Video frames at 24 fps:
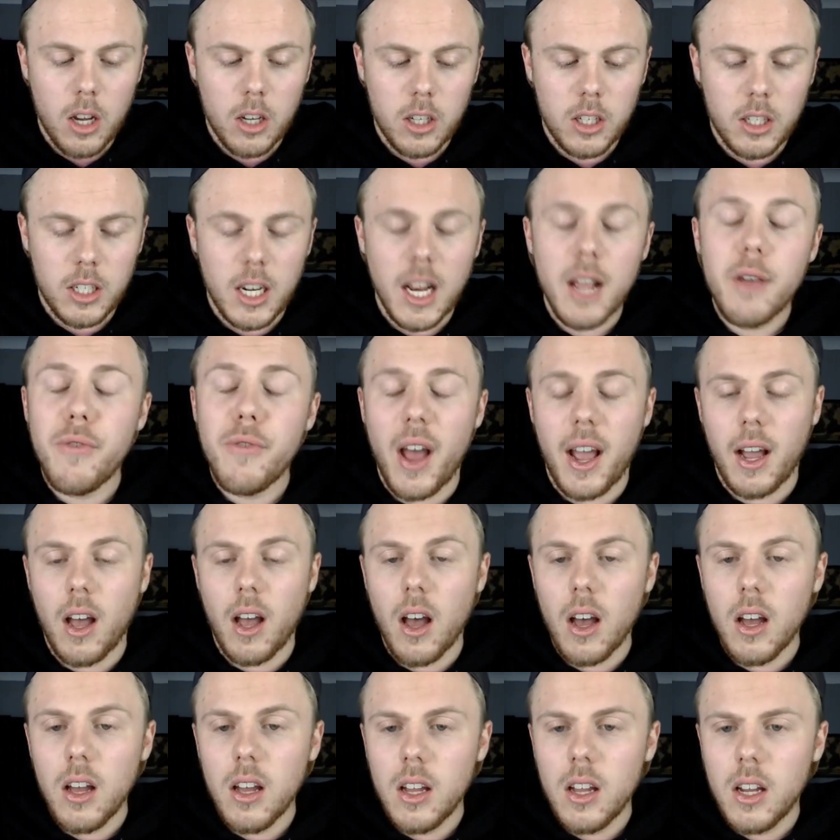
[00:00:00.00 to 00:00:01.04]

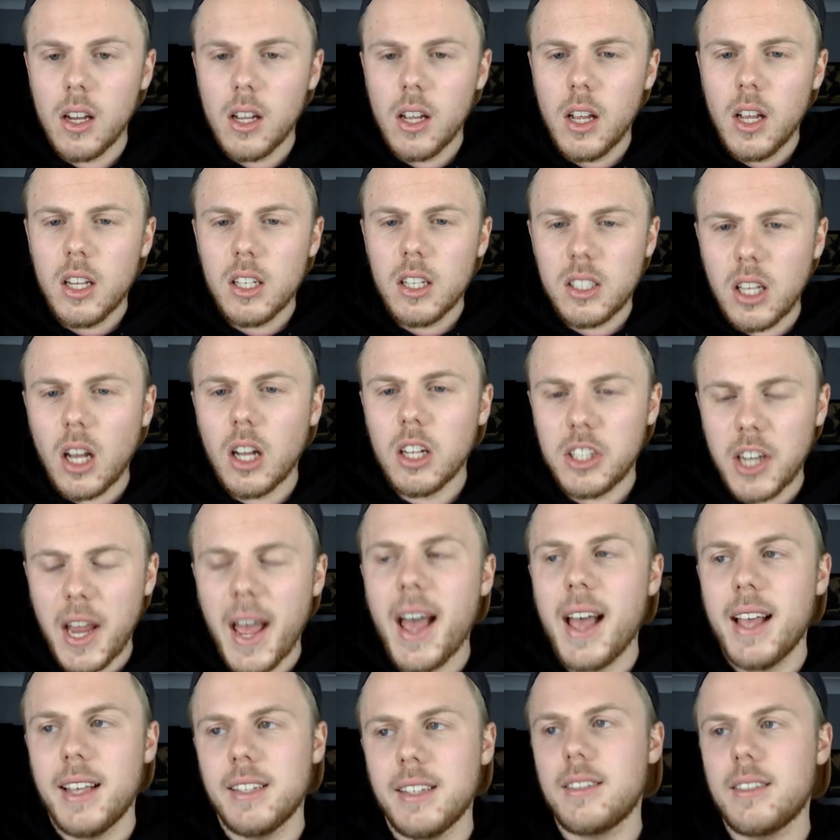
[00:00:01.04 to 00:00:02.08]
cliffhanger, such
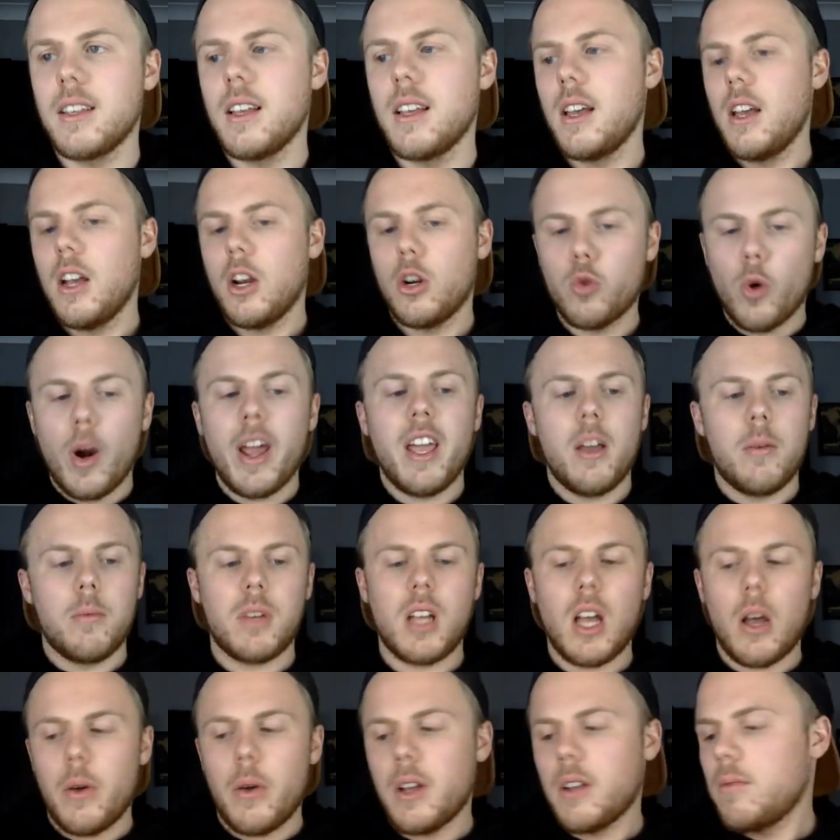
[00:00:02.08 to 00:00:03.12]
as Graham
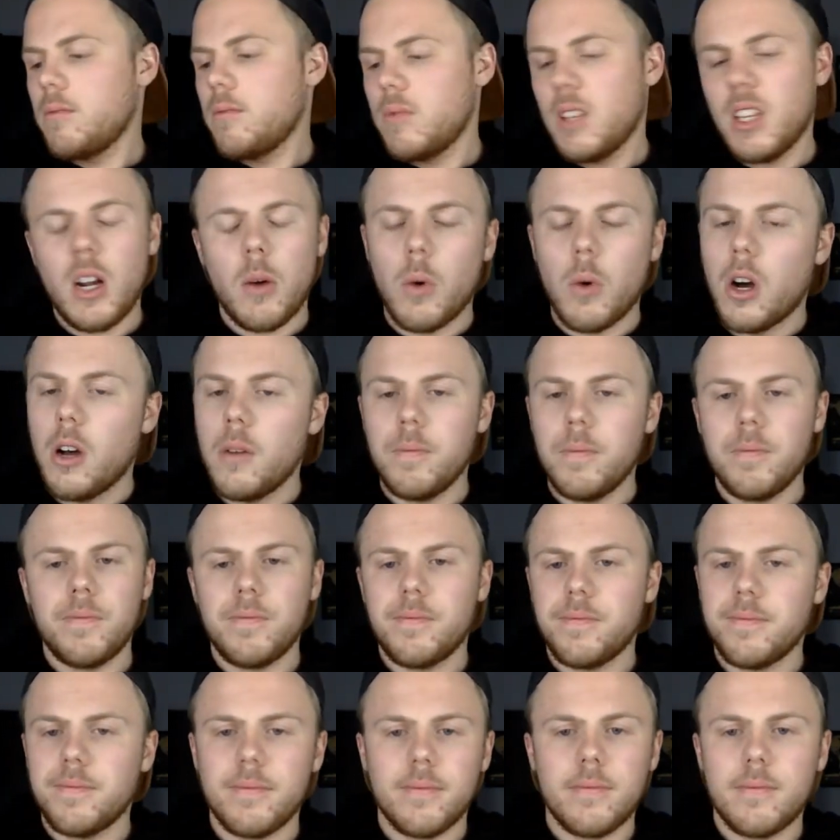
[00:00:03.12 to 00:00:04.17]
going, you know what?
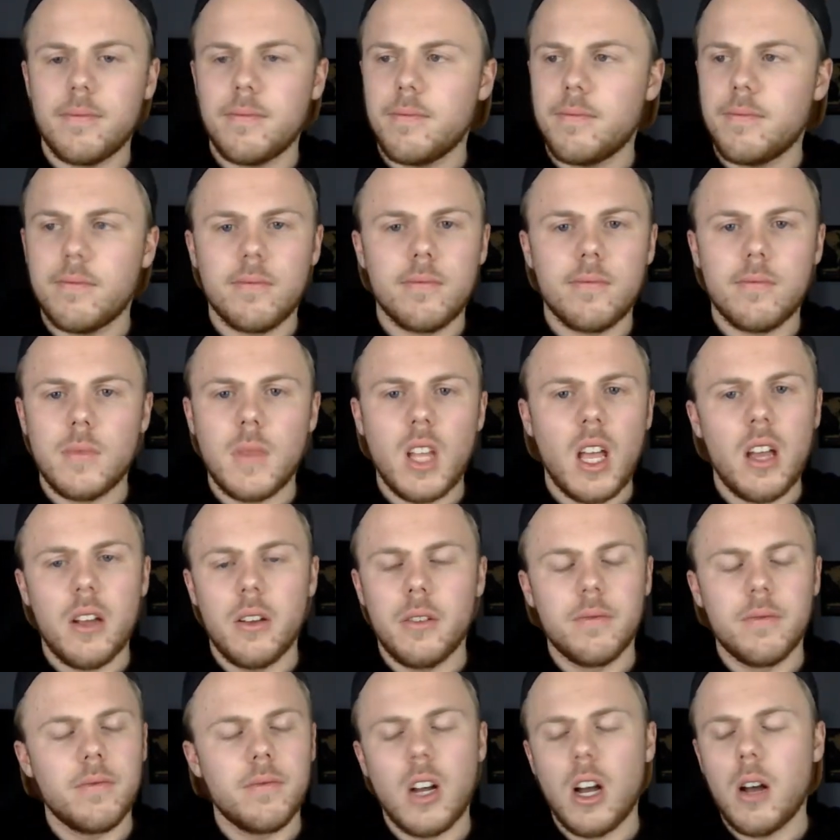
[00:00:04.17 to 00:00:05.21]
No,
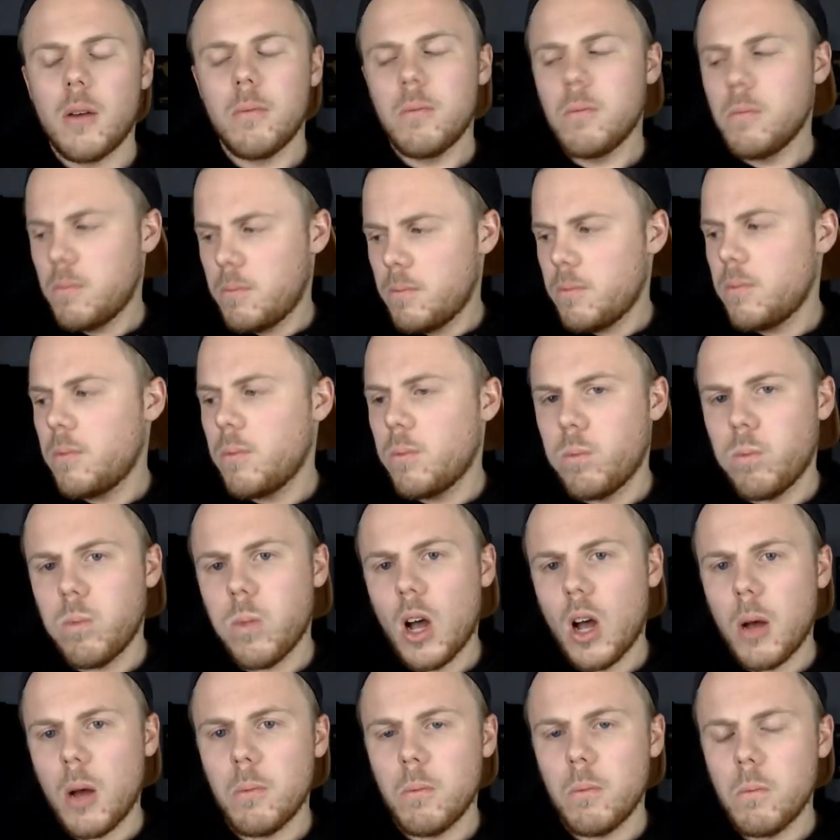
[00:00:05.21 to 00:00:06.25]
I can't
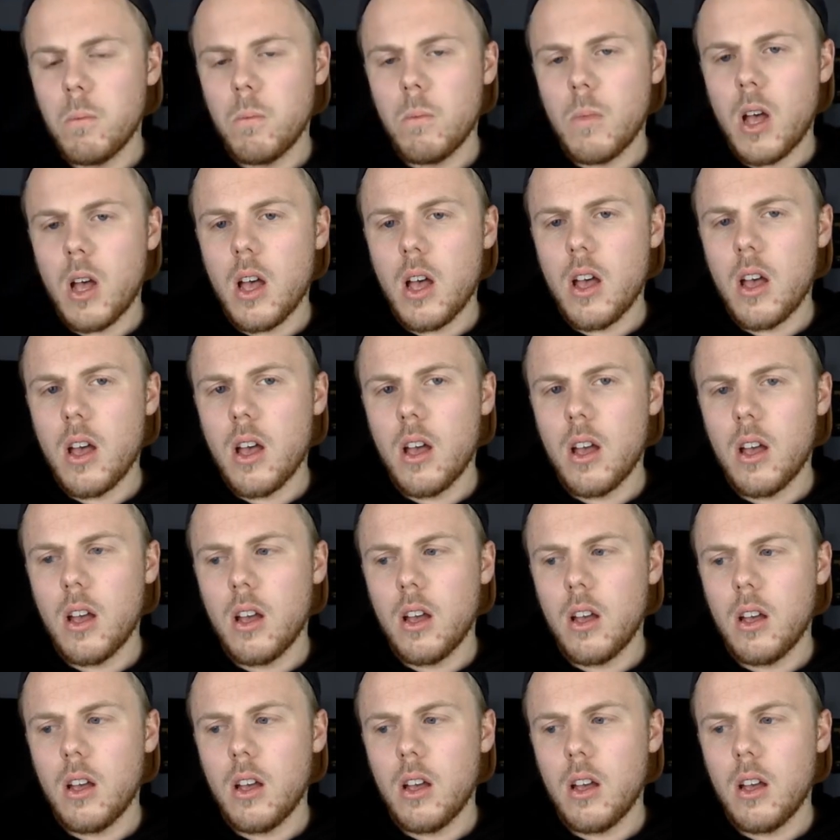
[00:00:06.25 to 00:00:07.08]
remember